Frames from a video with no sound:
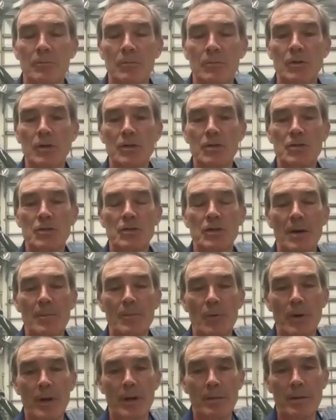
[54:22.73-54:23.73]
Good
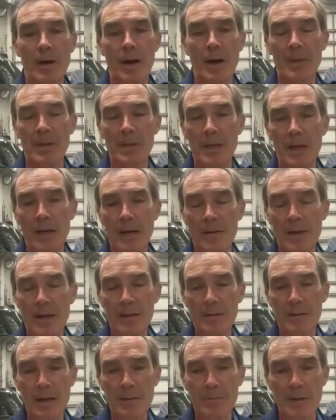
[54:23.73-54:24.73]
summary. I mean, yeah,
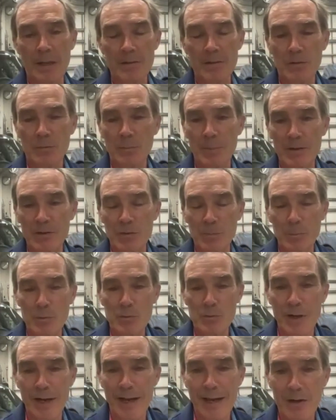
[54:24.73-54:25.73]
that just makes you put
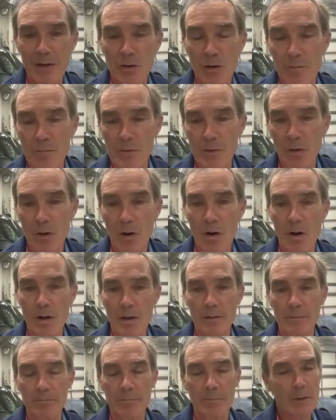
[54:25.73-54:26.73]
your hand over your heart
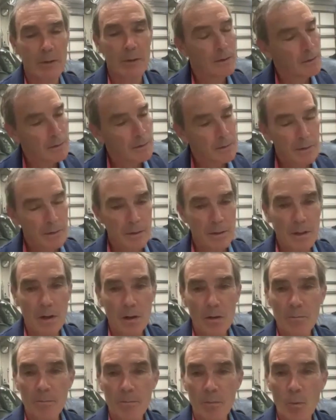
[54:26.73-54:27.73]
and,
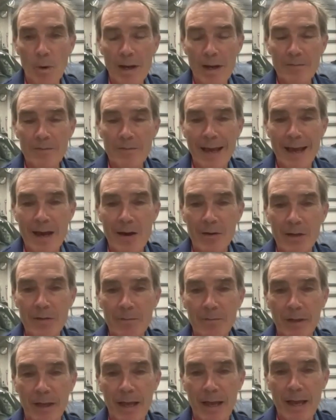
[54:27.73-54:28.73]
wave the Audi
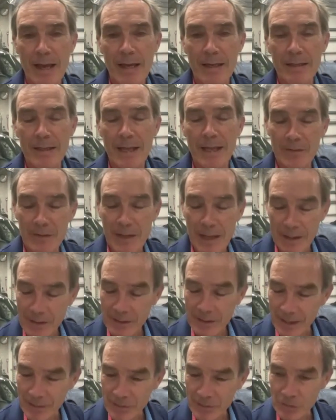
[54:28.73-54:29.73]
flag. And
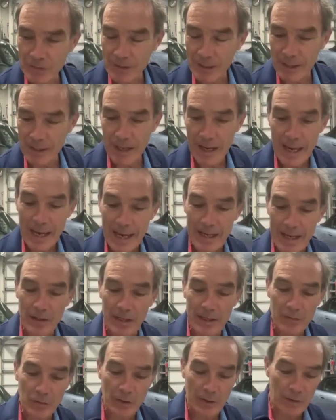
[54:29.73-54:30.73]

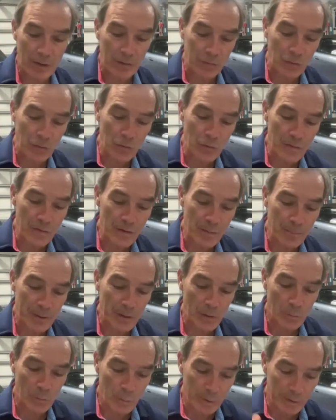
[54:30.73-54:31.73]
it's during the
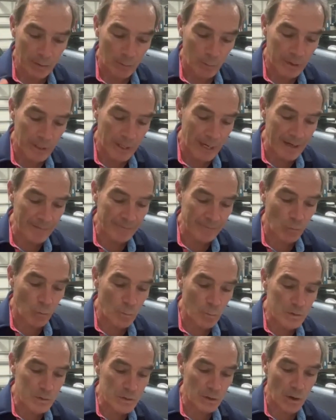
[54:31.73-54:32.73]
period when the A4
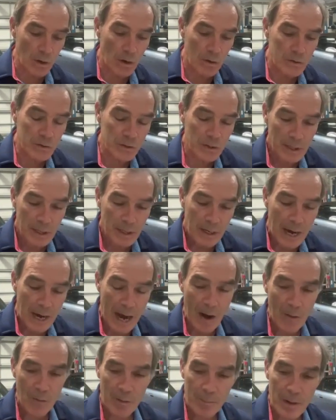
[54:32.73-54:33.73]
was launched.
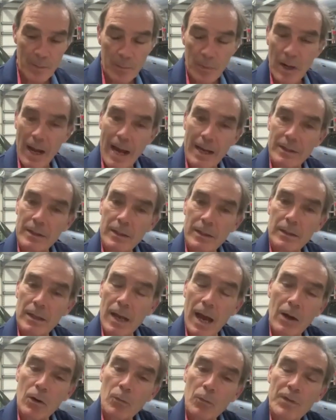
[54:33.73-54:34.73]
I remember I
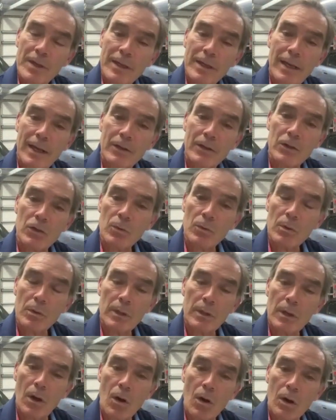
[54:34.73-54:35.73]
don't think I knew
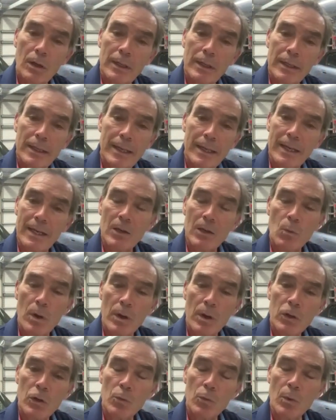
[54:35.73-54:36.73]
hardly
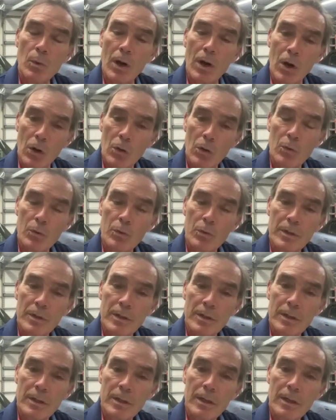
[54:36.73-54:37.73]
anyone who owned
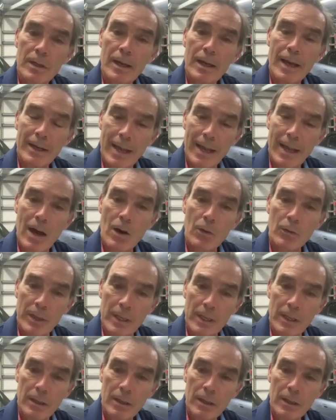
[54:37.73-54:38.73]
an
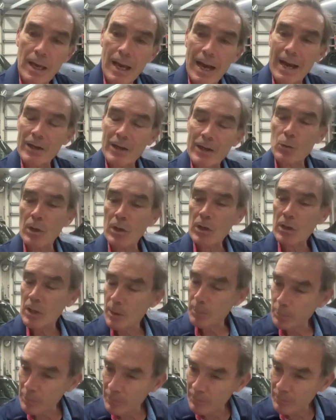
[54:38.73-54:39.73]
Audi. I knew a
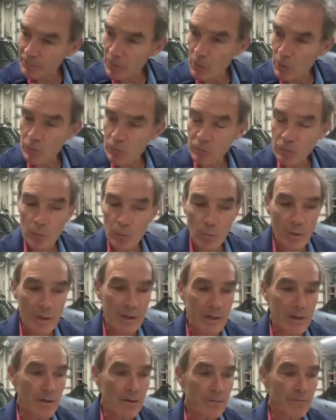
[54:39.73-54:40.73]
couple of folks who were
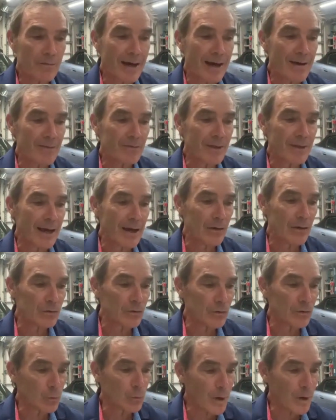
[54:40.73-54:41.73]
into the
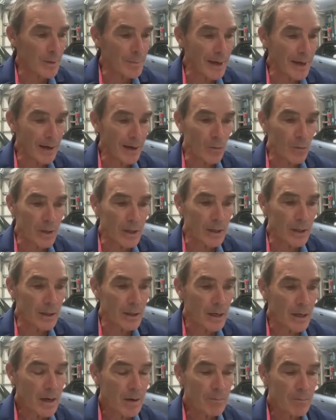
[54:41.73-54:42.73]
5000s way back when,
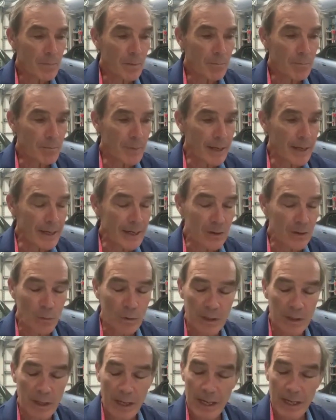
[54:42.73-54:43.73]
but man,
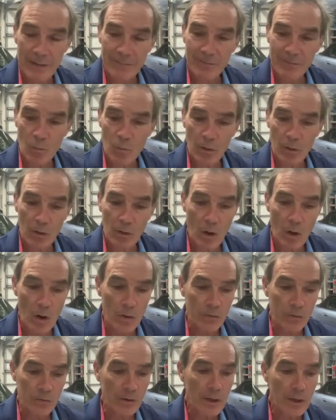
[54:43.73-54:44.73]
when the A4
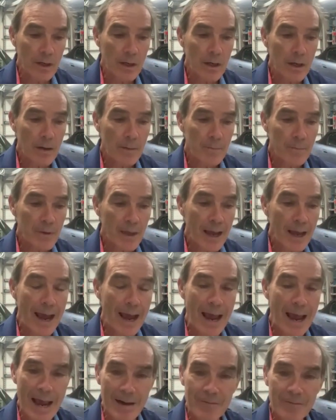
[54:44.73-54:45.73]
launched,
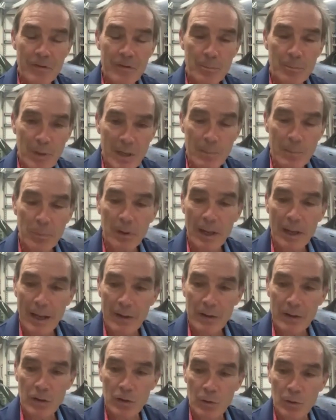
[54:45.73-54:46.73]
half the people I
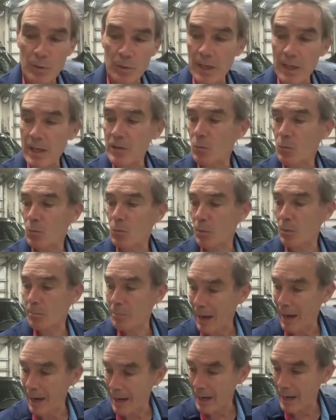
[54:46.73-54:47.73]
knew either were
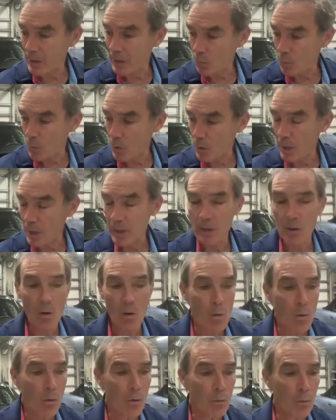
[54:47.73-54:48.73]
buying one
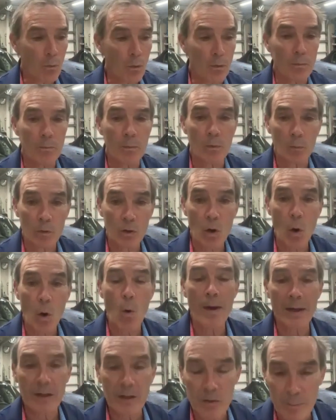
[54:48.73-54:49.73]
or were
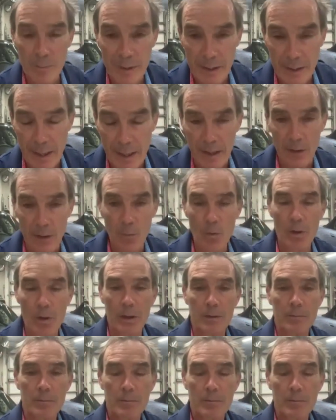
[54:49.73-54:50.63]
going to be getting one.